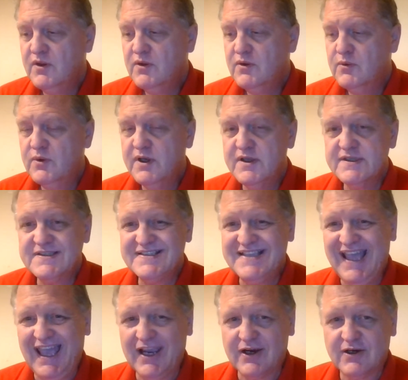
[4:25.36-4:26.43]
well, it's
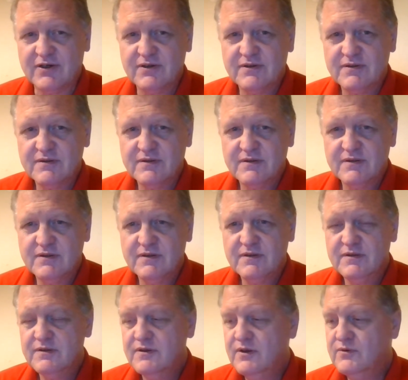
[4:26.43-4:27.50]
der.
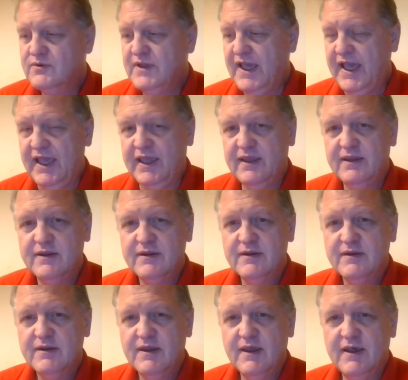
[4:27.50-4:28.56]
Okay,
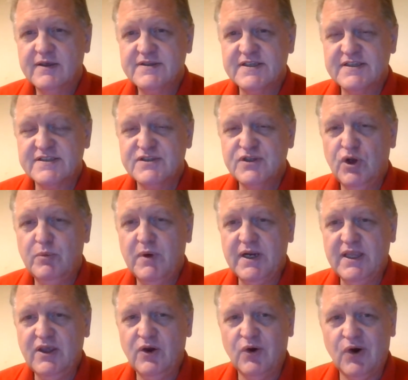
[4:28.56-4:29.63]
it says
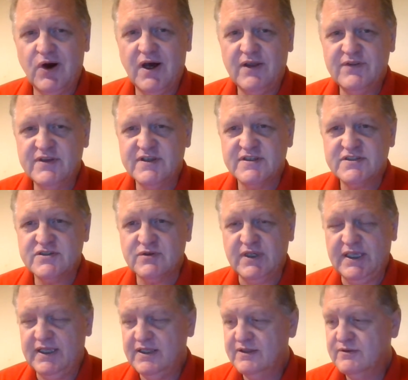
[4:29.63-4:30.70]
nobody on the
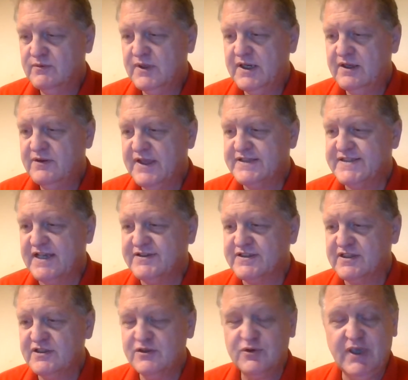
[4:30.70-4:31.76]
street. Well, that sounds like
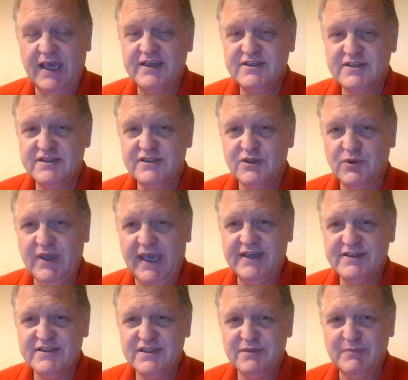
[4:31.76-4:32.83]
location
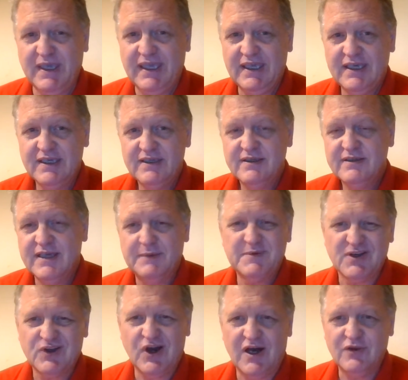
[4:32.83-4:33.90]
to me. I'm going to
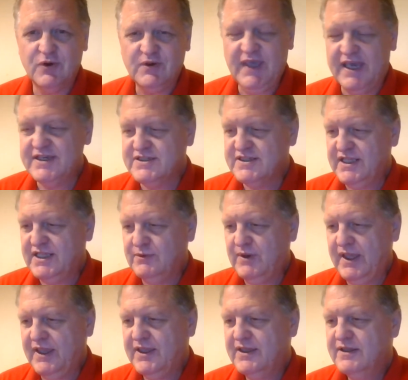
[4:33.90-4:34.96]
call it location
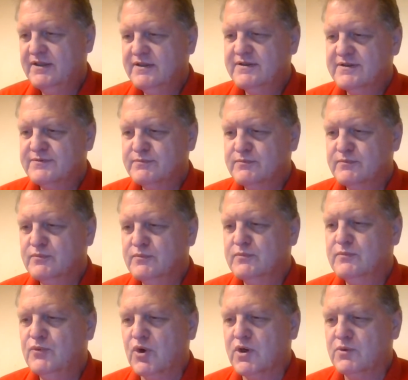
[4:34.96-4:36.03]
anyway. There's
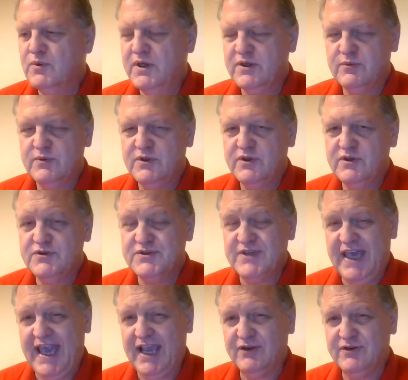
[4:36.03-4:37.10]
more than one you can use
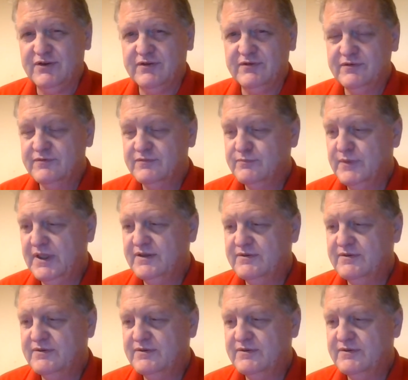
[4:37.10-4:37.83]
accusative, but